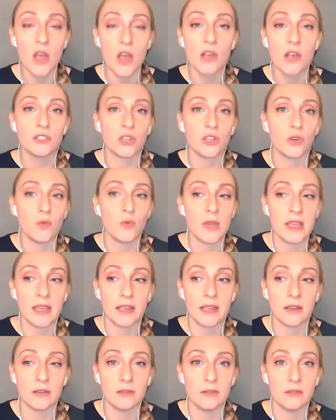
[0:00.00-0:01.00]
so we
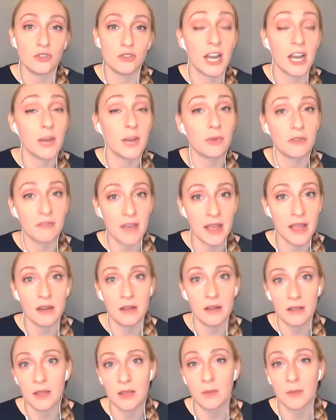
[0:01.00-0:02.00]
can try to
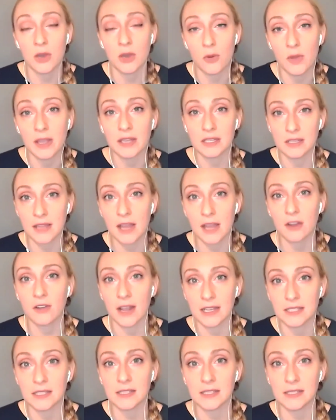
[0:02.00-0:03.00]
prevent them going into that
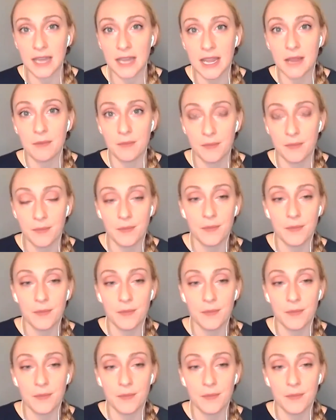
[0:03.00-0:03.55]
crisis state.